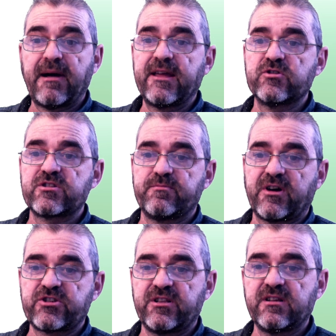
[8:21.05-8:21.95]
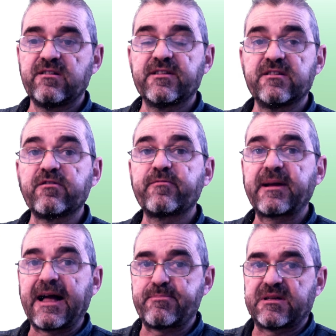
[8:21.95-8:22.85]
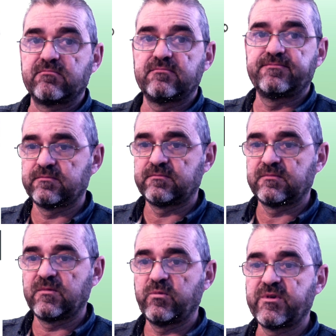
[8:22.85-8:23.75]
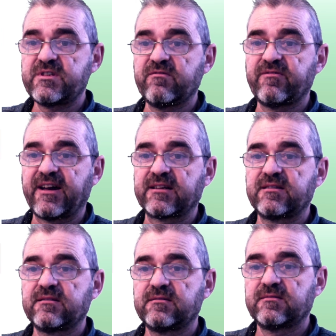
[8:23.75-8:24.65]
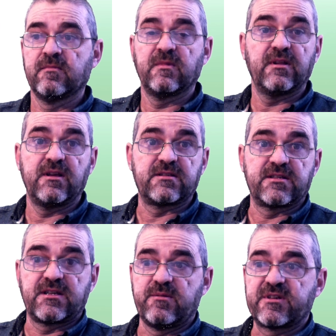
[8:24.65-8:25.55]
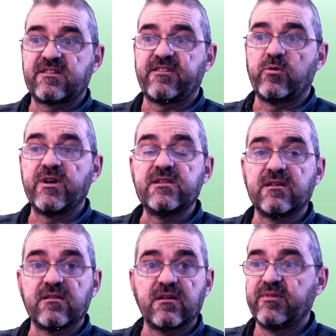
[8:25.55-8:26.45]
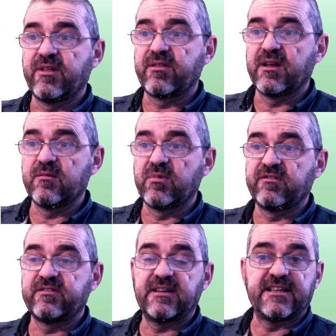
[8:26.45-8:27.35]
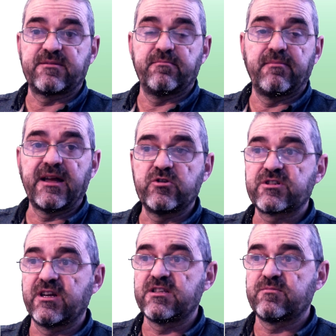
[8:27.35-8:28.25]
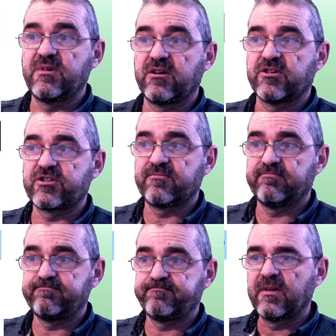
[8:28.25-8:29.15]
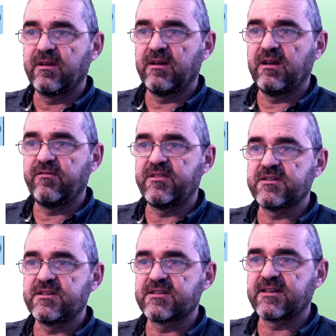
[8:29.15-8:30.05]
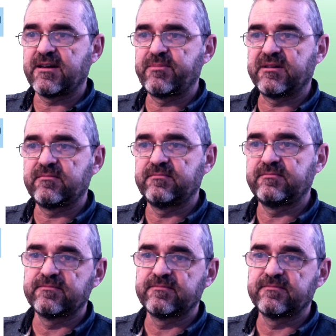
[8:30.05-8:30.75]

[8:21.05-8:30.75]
minus the partial derivative of kappa, which in fact is the same as evaluating the thing above at minus h, because if this is kappa,